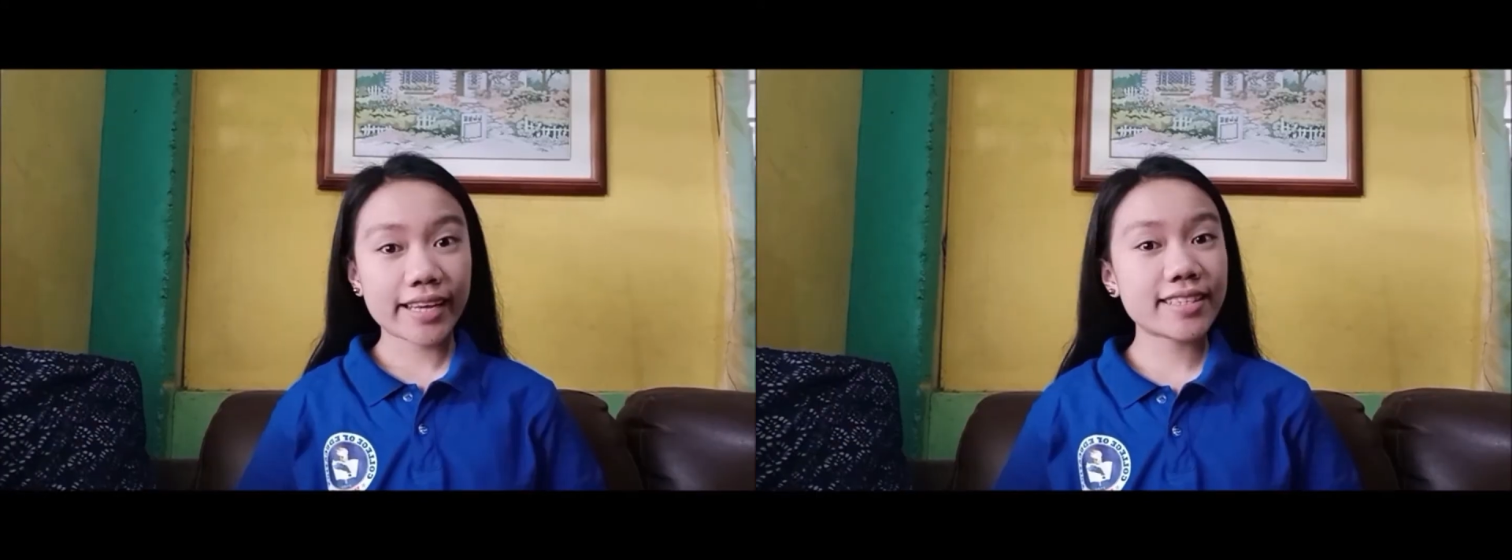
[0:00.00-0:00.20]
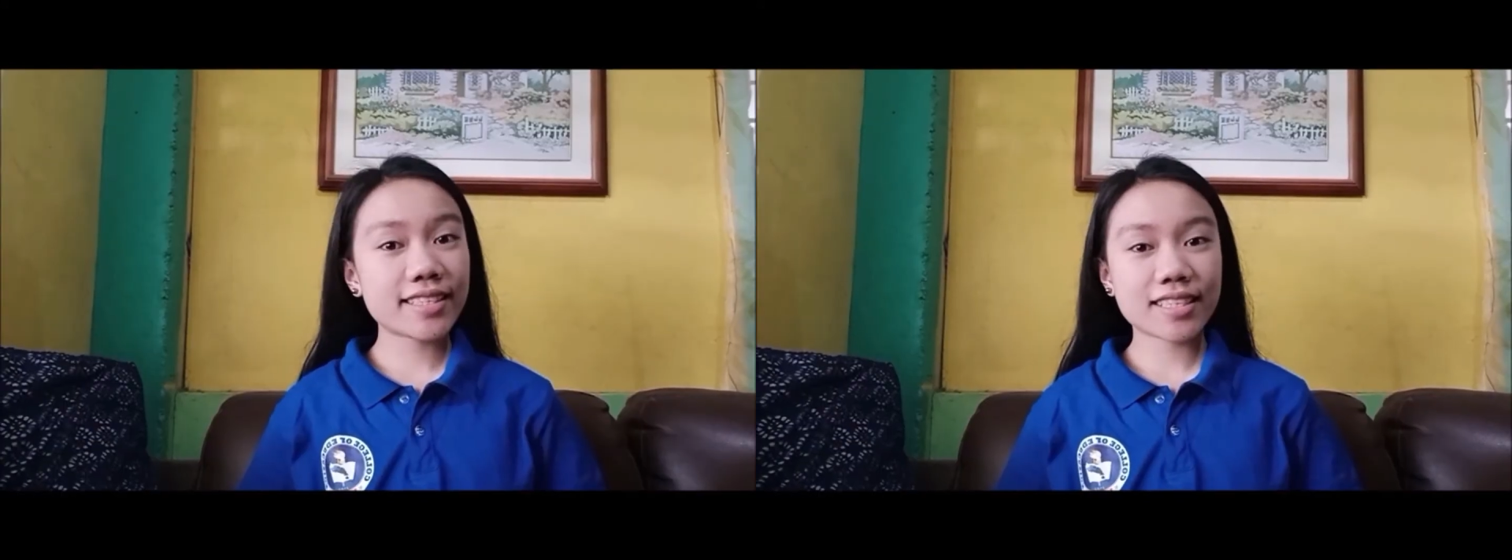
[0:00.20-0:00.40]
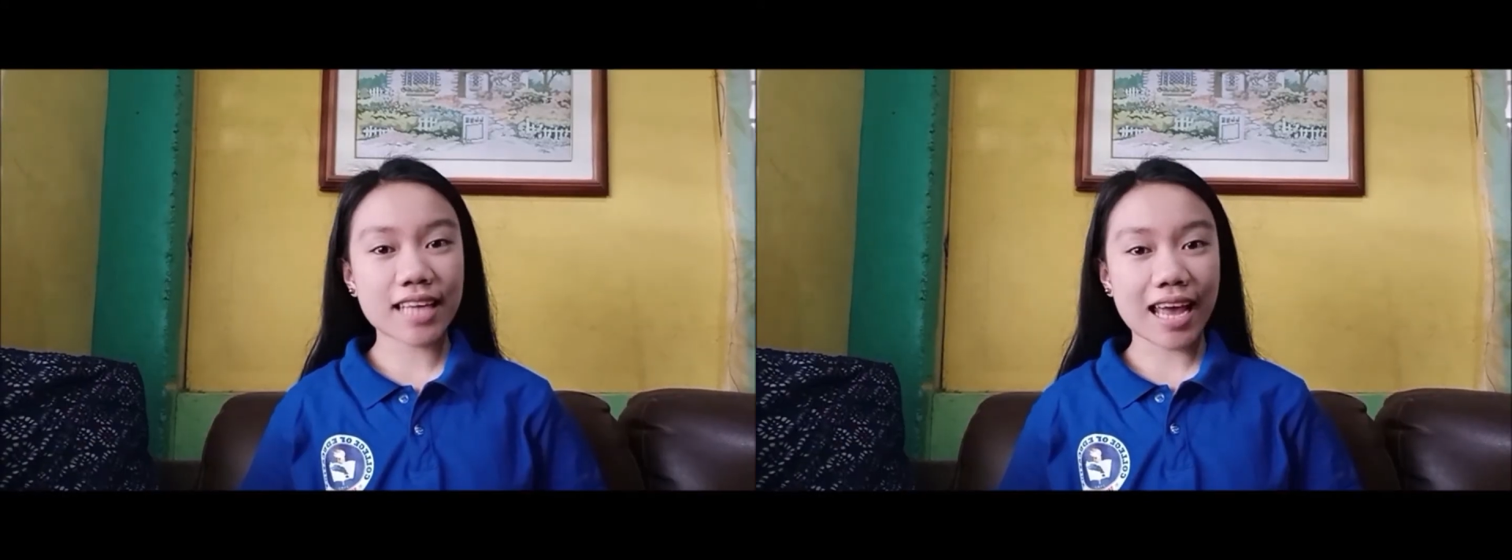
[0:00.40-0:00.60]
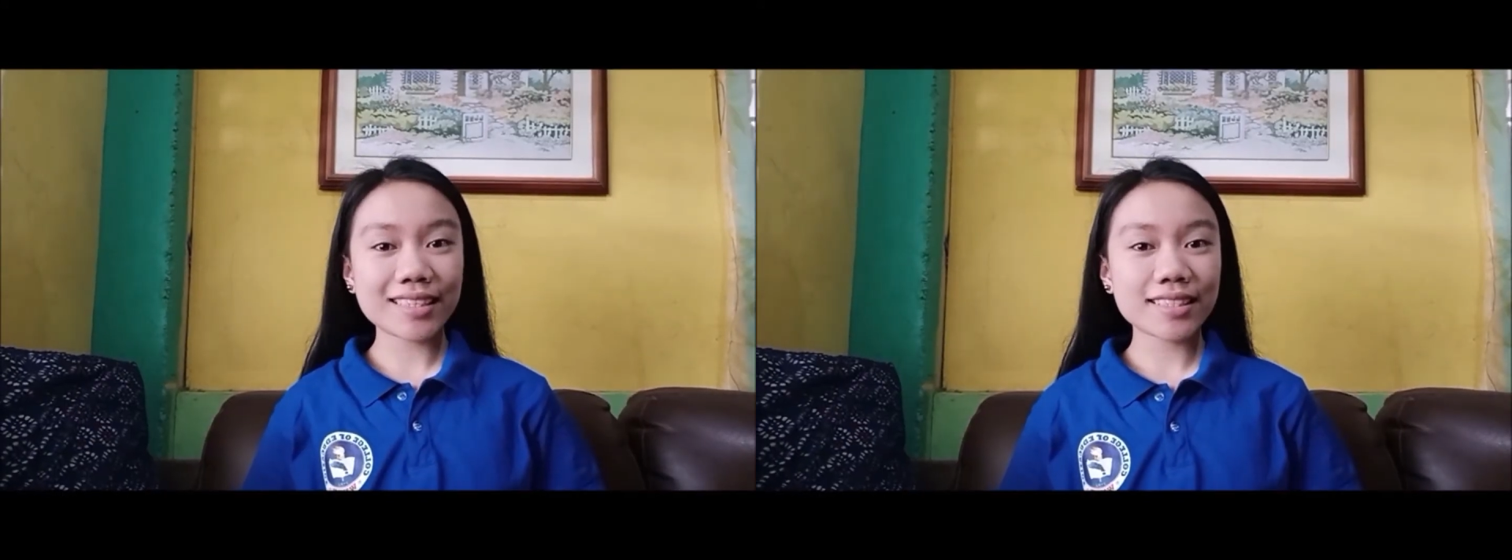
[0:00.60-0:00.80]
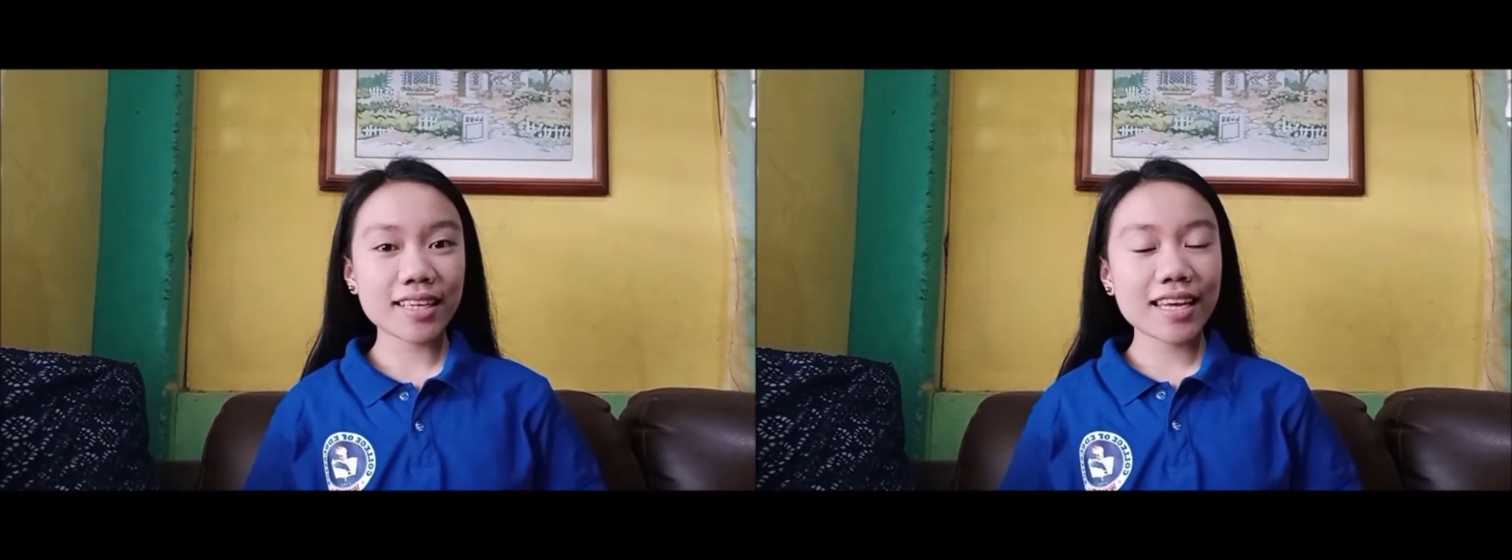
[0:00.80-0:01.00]

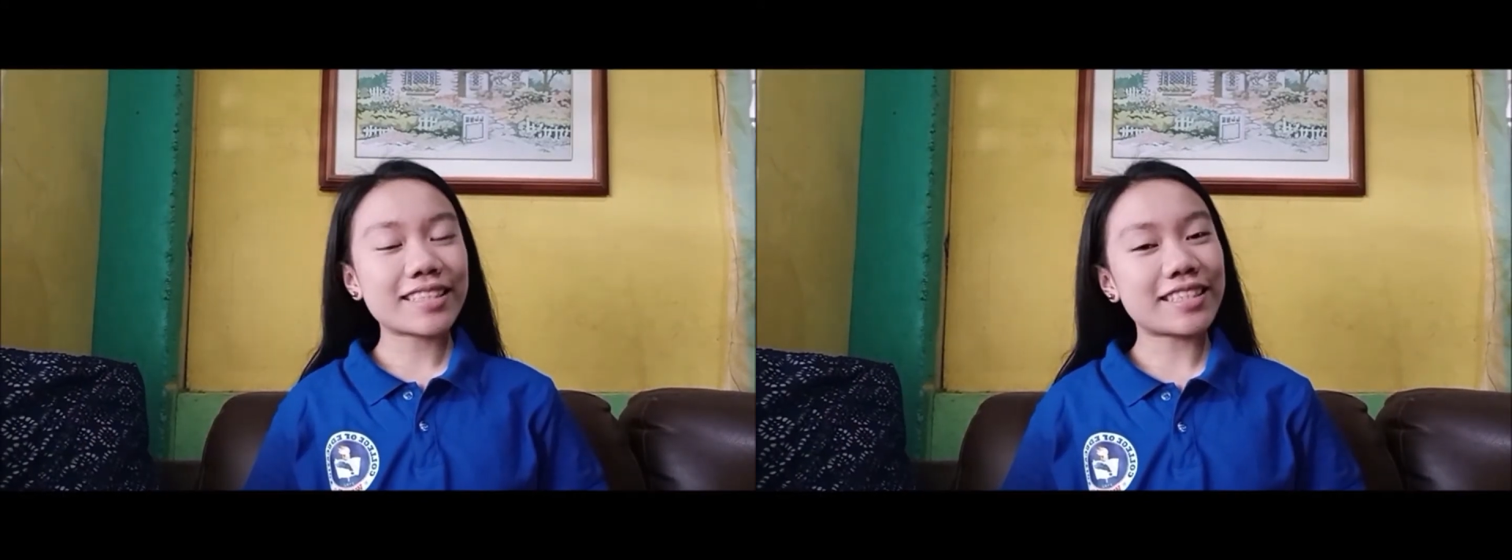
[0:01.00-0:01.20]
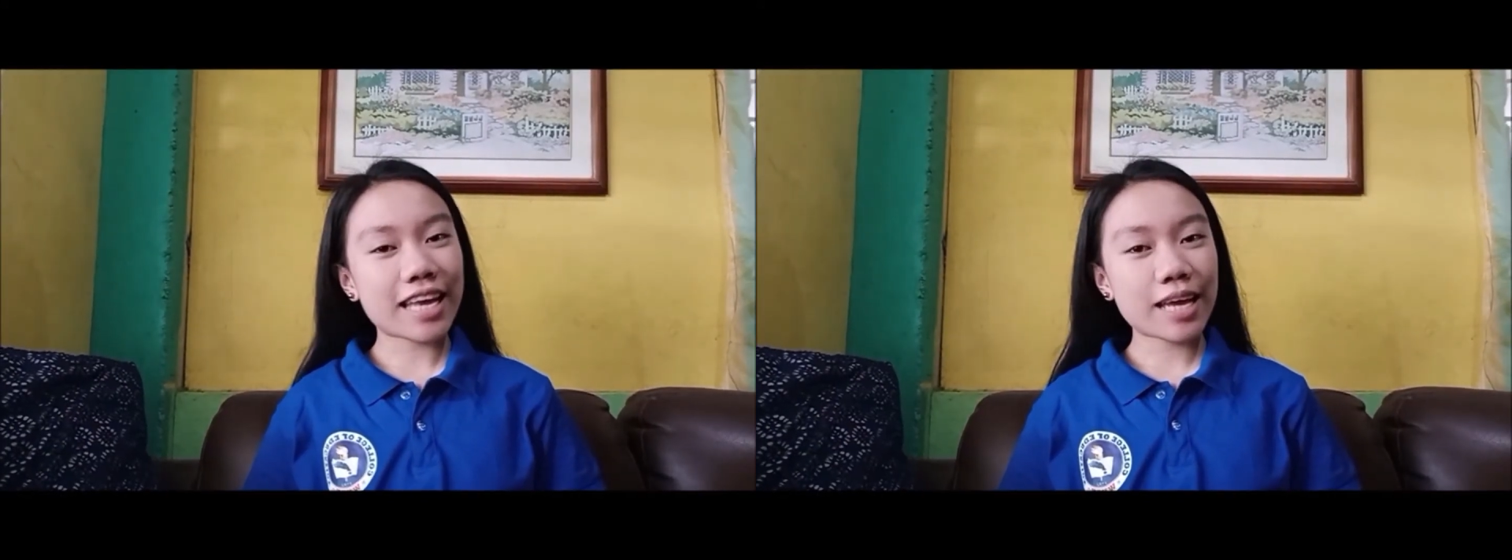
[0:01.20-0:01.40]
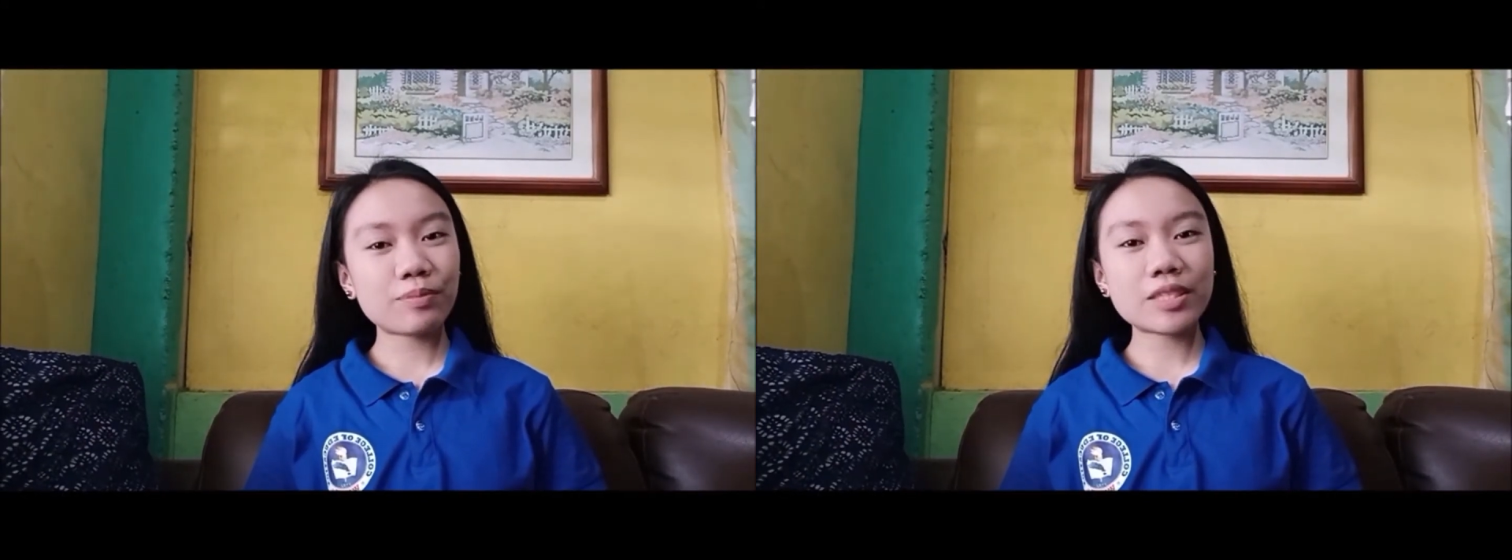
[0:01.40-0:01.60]
Instead, they